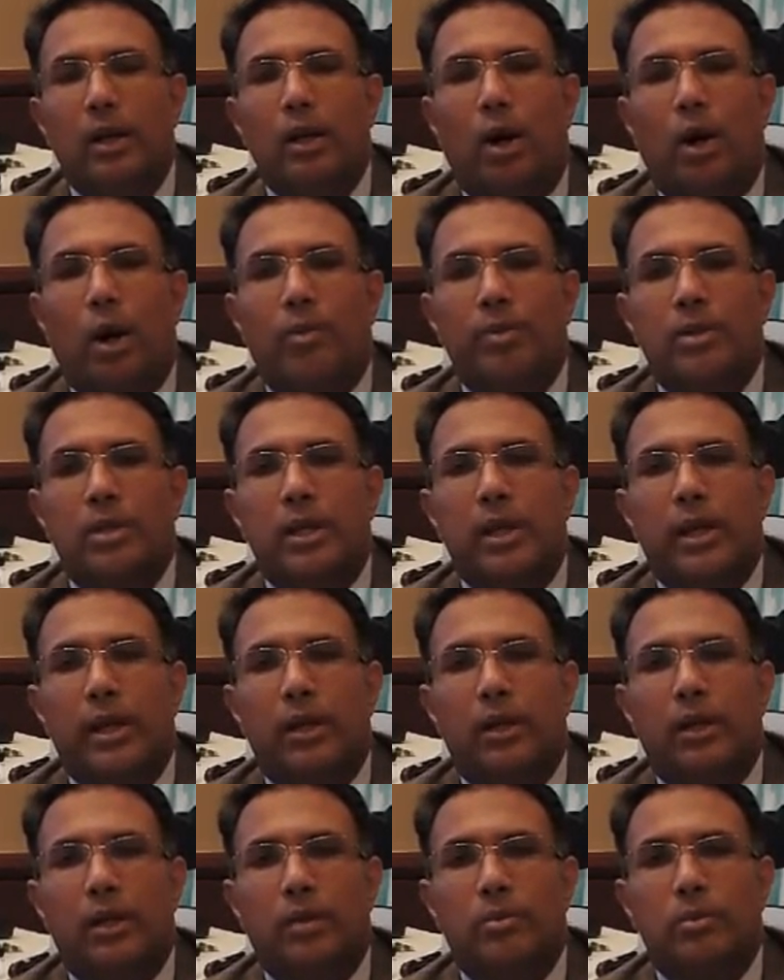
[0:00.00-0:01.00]
Obviously, in
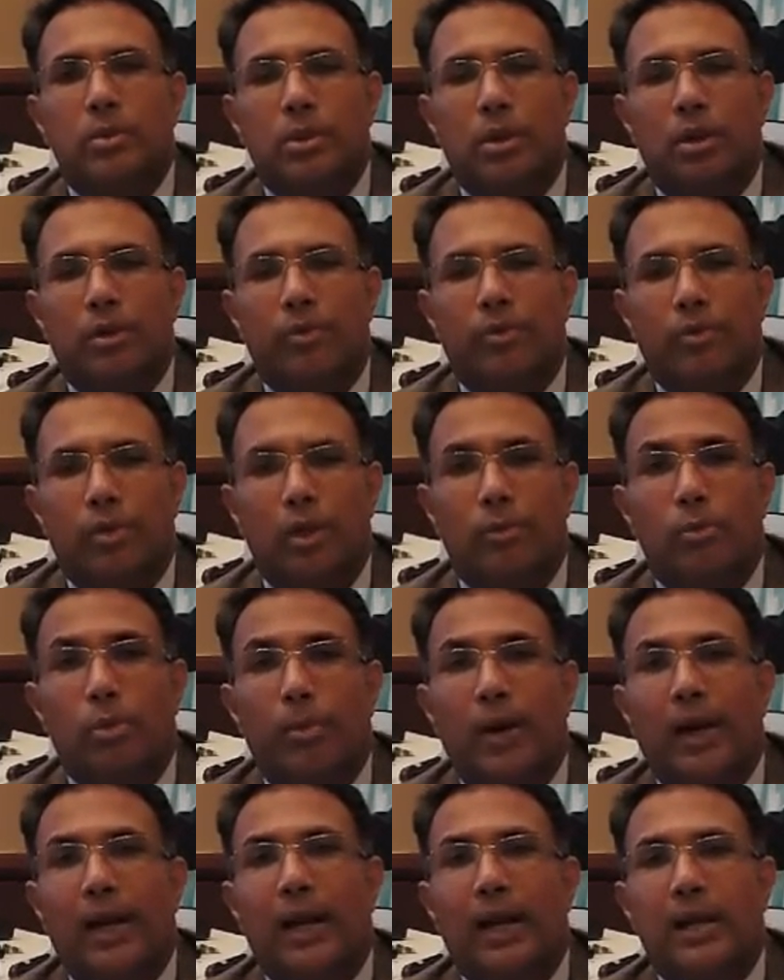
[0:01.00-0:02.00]
terms of the
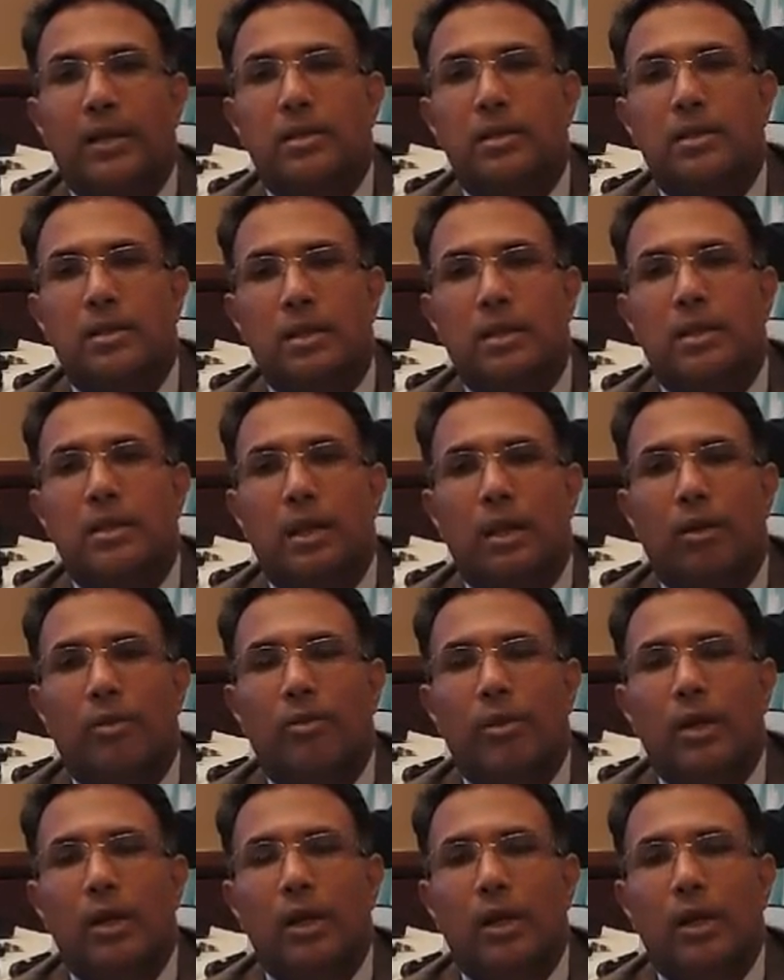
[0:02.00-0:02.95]
mobile access itself,